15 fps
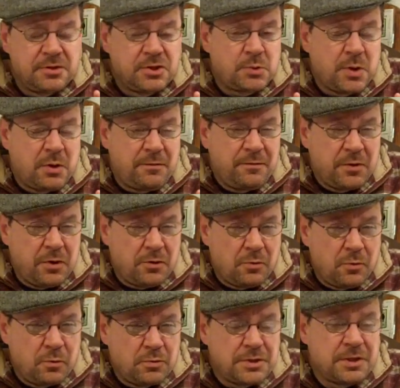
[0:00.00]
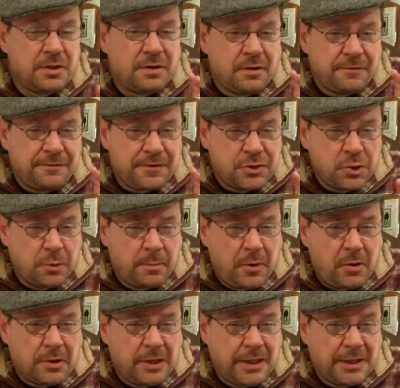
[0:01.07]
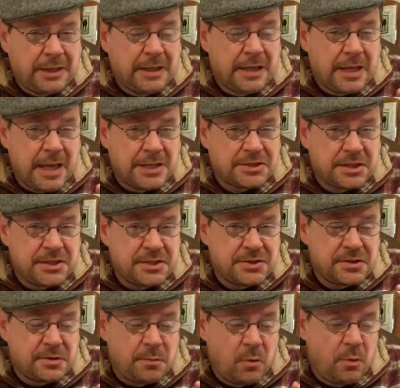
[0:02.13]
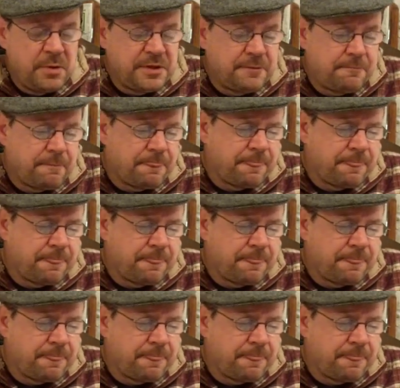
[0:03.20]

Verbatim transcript: twelve year old official bottling as it is at the moment,